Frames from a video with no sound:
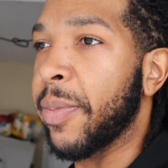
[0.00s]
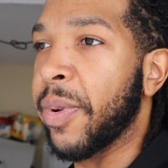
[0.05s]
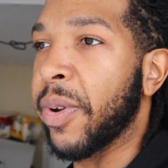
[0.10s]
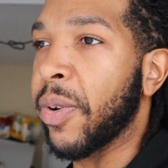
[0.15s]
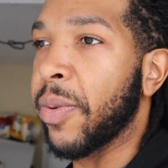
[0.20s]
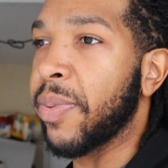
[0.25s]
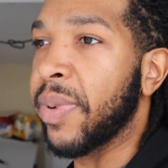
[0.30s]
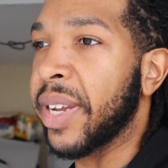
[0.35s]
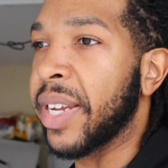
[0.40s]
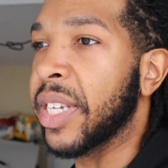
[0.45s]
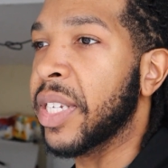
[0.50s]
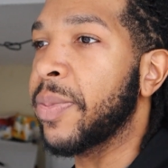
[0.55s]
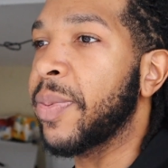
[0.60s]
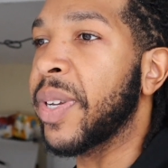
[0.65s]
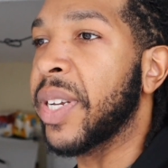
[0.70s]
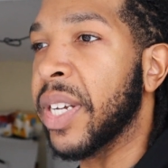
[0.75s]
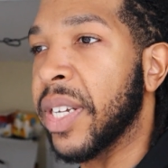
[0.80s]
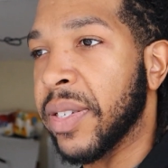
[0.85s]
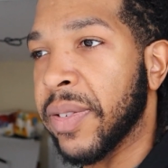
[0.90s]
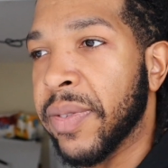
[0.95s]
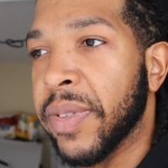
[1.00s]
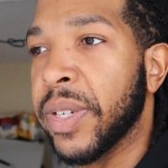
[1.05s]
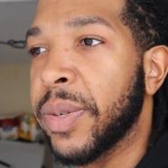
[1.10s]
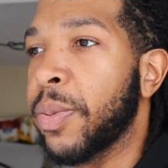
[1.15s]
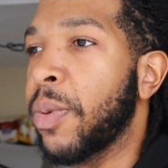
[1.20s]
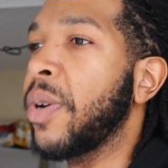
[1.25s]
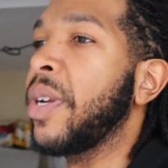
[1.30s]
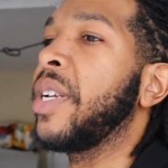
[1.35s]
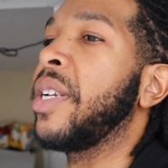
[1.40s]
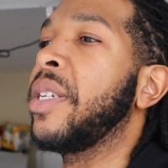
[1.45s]
be replaced because of the
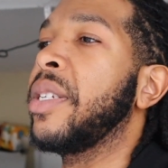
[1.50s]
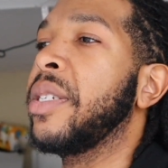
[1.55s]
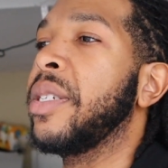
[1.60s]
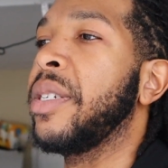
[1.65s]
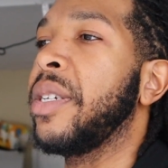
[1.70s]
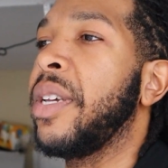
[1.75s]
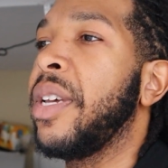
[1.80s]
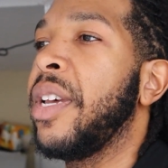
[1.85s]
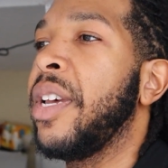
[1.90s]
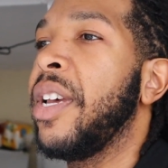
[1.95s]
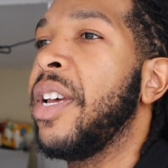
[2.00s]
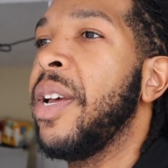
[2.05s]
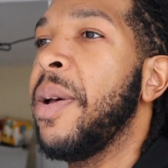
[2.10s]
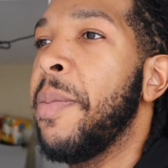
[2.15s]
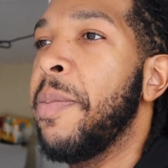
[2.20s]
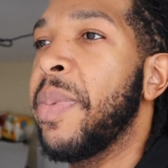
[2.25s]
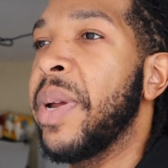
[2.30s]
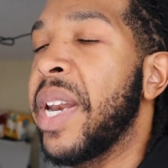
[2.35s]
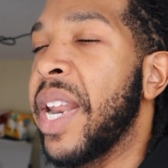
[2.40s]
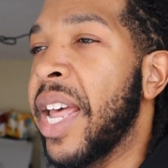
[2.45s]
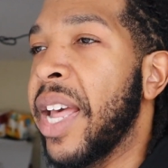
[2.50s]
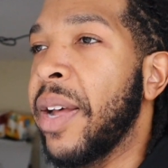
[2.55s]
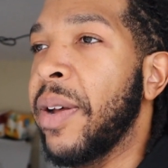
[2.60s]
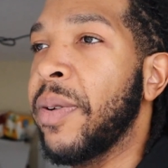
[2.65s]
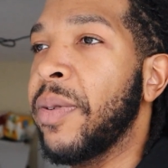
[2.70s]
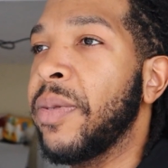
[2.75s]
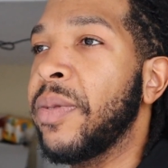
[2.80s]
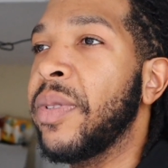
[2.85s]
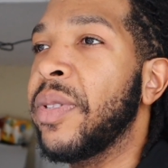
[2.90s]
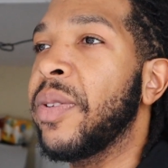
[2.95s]
springs. But
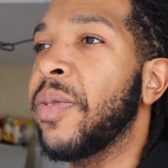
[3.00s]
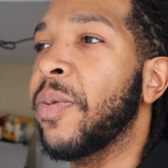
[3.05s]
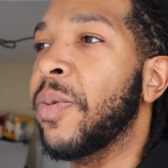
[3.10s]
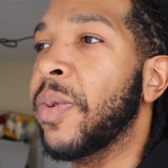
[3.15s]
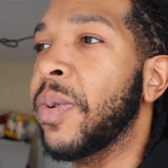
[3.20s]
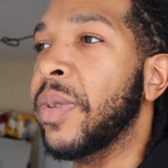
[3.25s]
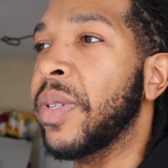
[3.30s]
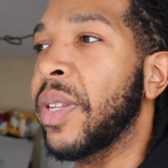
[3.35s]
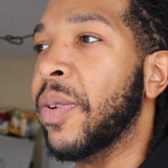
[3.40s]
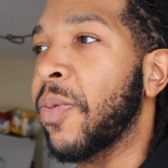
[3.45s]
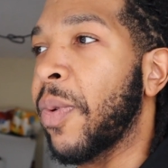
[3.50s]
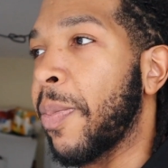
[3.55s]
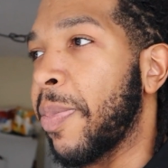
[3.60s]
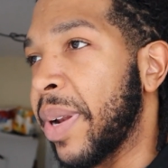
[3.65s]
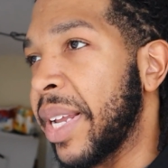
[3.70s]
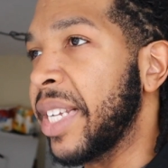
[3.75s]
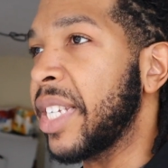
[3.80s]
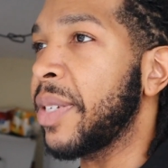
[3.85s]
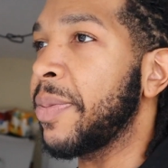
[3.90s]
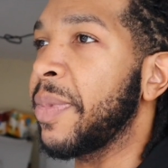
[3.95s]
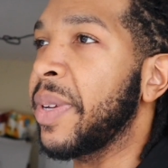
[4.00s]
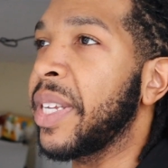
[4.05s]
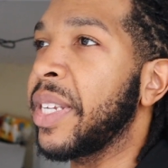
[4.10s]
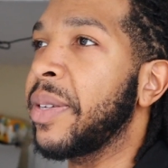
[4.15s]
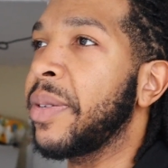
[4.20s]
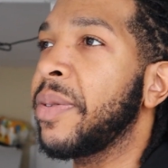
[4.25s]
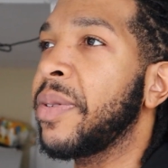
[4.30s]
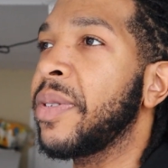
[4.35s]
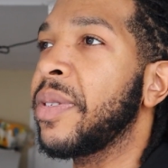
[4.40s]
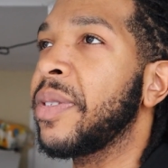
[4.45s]
now the replacement
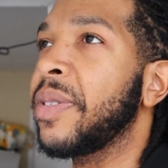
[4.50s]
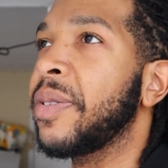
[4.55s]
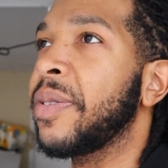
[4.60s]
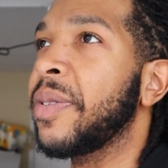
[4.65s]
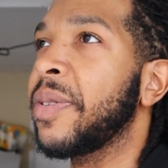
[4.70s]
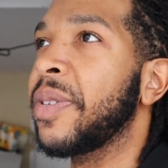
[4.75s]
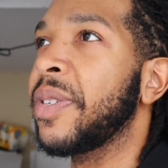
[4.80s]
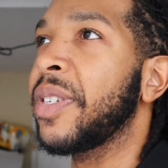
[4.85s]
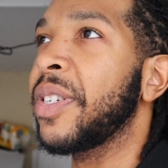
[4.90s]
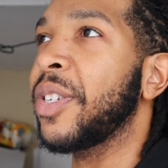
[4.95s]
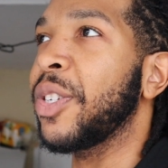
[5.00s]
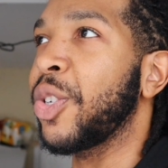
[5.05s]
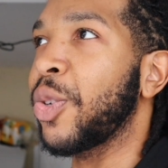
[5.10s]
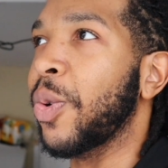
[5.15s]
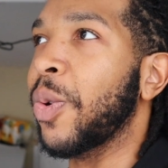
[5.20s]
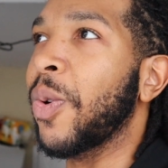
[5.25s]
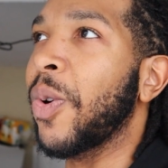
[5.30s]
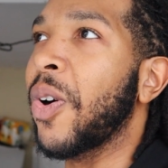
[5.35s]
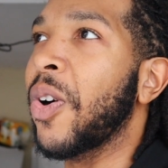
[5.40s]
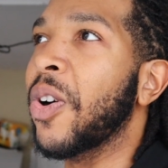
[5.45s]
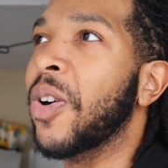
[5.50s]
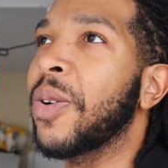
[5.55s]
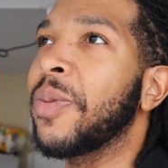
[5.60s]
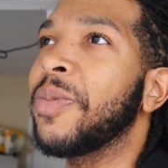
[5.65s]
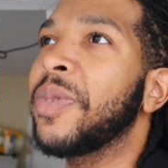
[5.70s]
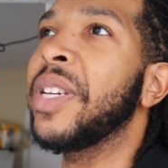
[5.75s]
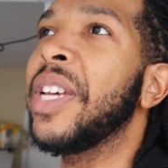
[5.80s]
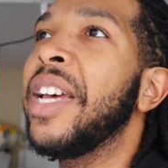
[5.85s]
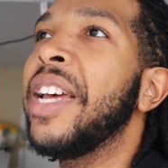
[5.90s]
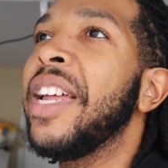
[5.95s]
control
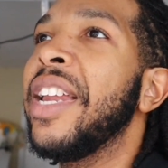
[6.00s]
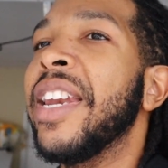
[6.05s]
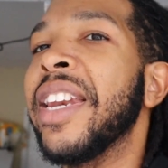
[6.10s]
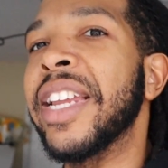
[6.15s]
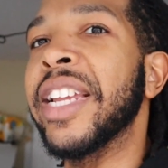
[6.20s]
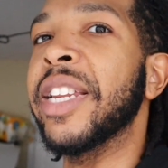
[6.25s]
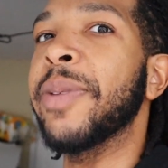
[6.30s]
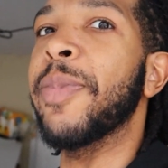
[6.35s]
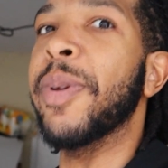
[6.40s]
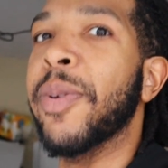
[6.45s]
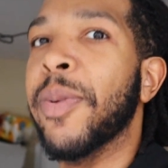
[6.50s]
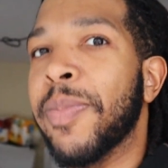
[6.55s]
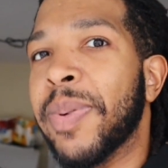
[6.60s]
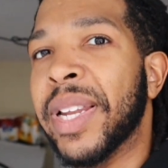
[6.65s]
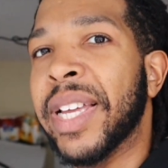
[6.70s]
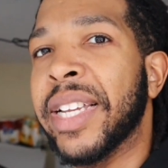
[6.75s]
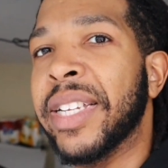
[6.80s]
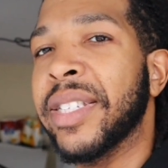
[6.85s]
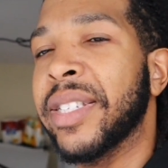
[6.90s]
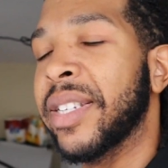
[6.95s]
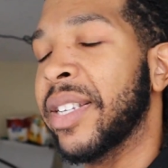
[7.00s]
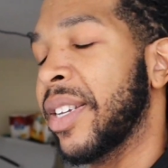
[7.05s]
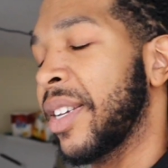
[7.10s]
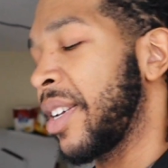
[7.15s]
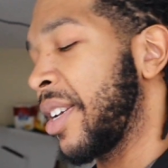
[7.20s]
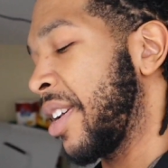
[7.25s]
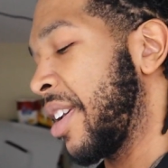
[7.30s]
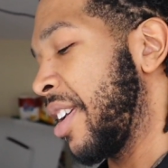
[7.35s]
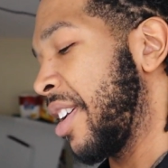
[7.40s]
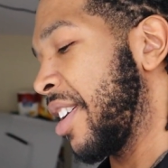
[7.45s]
arms need to be replaced.
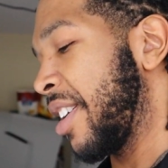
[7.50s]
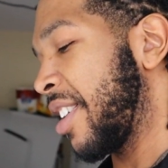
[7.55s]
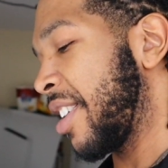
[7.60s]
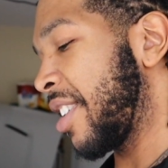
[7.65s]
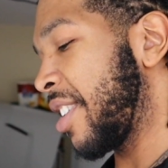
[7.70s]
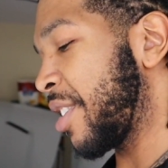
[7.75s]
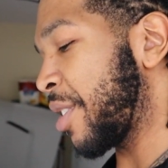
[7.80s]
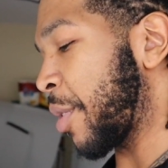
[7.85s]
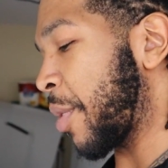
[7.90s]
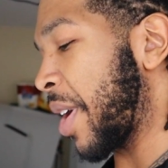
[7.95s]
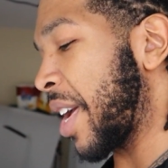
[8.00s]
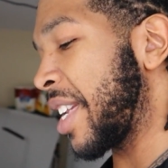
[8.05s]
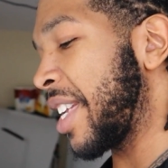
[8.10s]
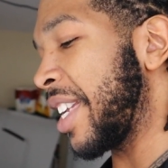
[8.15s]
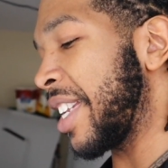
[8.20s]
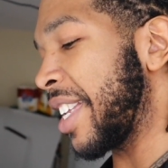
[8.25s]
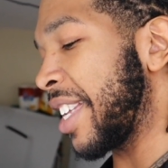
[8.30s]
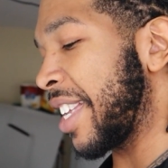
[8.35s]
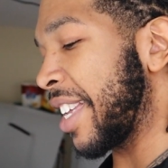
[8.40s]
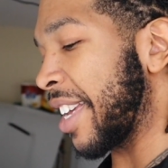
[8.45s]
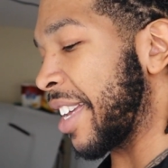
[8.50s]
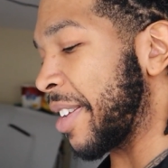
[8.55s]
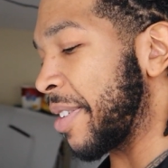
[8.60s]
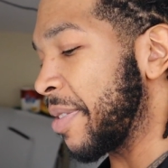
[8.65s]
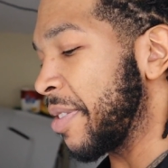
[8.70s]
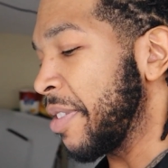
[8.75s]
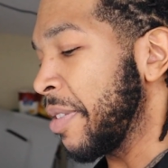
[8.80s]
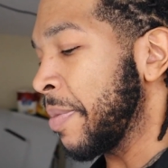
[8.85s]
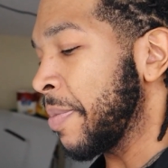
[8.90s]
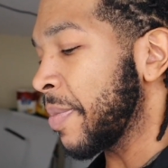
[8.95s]
So I need to get
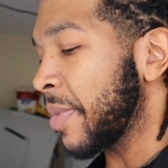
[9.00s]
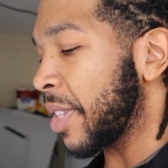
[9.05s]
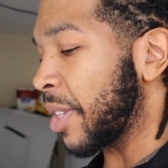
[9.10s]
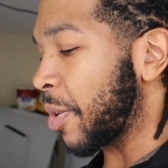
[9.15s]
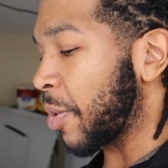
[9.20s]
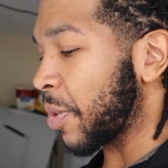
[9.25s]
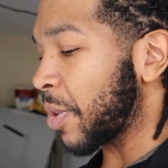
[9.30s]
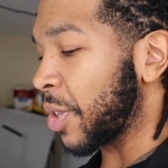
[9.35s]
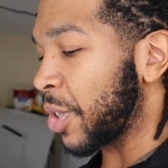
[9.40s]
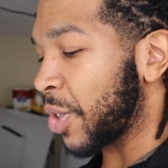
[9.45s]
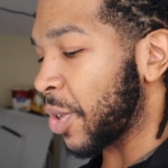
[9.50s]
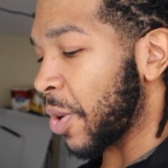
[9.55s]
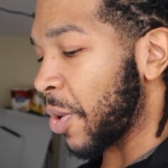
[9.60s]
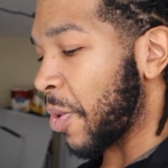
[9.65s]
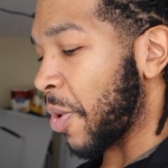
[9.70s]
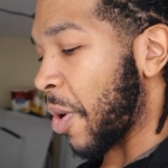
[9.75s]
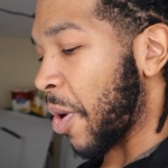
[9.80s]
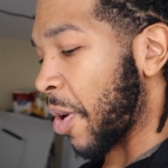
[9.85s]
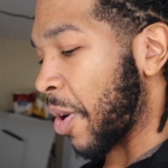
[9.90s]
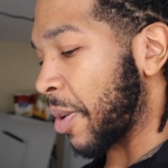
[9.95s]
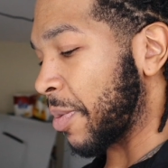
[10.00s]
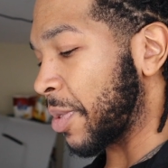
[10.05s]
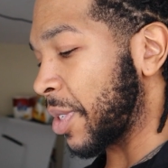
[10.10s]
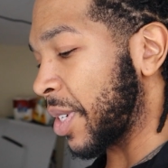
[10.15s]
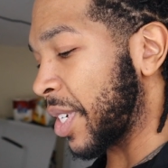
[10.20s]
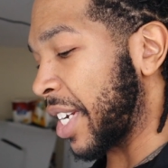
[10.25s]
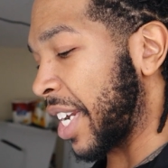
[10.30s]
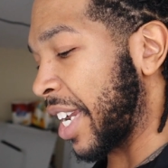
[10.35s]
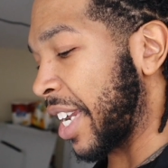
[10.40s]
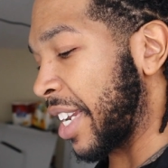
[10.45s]
lower control
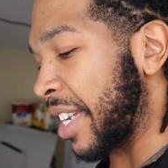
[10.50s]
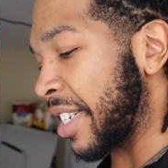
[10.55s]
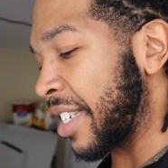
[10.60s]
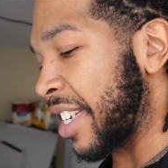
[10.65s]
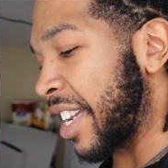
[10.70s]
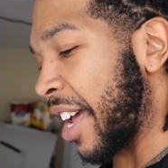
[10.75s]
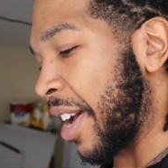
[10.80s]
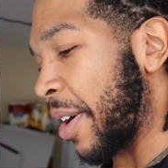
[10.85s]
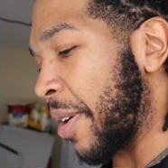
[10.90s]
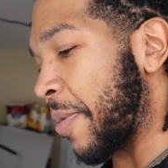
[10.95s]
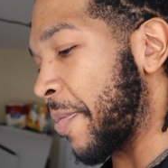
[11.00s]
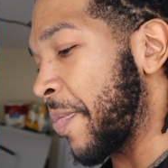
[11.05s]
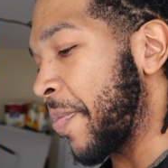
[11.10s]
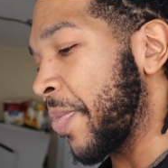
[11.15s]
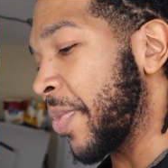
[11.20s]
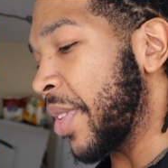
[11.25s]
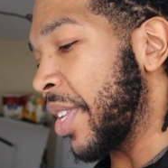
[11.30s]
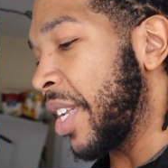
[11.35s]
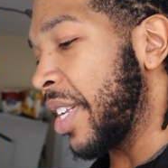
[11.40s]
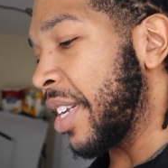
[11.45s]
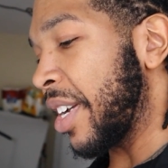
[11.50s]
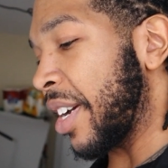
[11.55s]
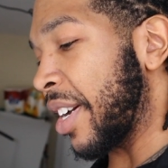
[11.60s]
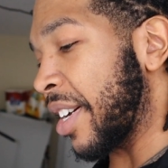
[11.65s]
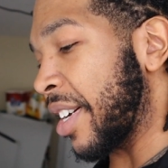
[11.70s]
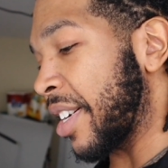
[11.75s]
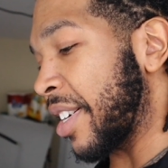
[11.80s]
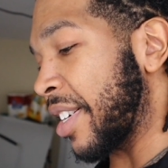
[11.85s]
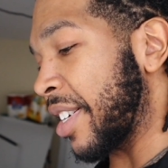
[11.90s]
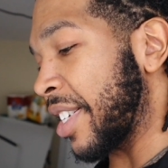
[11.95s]
arms changed out.
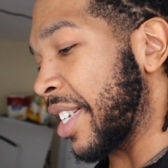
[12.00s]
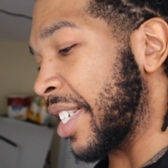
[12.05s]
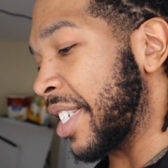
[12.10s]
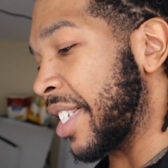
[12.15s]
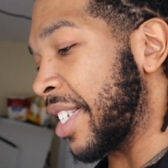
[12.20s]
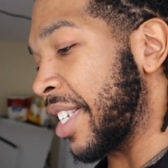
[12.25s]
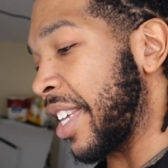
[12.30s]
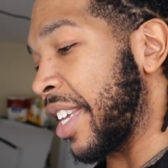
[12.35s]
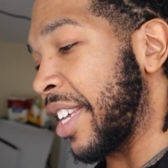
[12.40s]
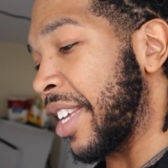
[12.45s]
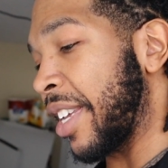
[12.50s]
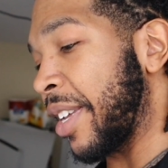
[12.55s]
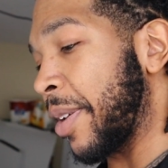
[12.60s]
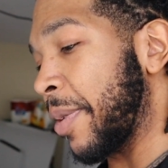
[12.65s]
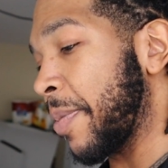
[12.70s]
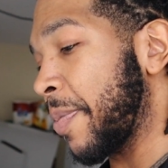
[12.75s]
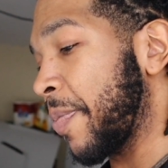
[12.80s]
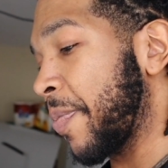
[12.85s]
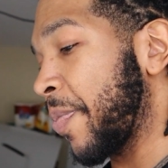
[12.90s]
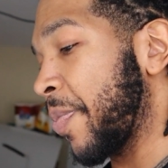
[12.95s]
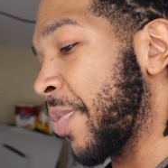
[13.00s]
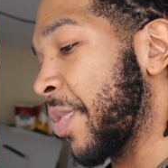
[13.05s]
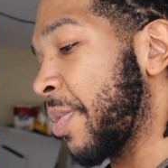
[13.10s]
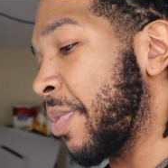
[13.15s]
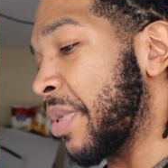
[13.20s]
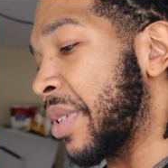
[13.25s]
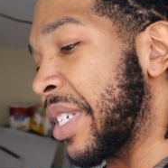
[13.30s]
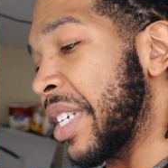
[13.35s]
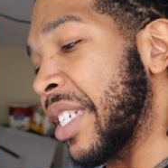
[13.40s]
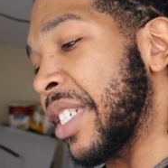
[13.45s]
Let's see,
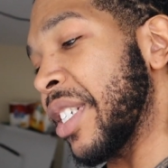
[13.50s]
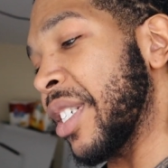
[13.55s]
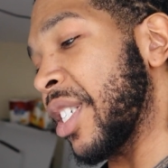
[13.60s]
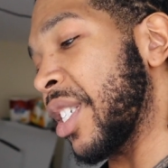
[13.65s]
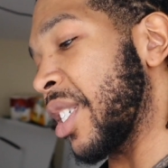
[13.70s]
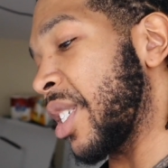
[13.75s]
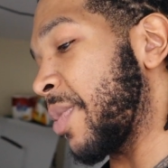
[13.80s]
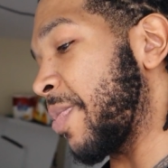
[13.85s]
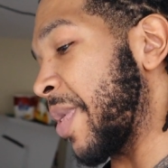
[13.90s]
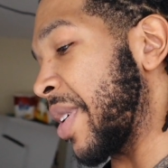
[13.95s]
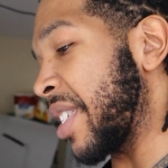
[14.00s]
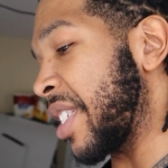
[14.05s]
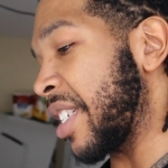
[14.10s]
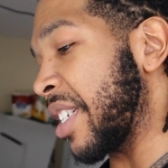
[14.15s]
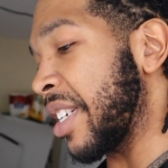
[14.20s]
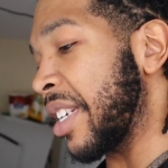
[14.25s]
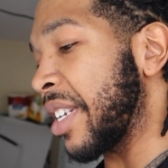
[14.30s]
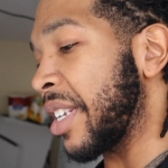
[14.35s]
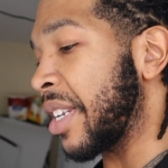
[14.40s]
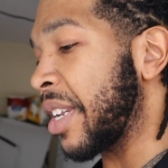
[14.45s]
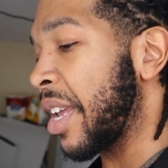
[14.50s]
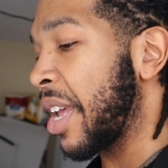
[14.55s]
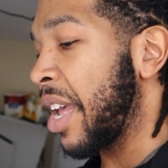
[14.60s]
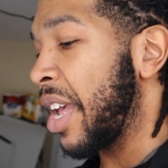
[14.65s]
precision suspension,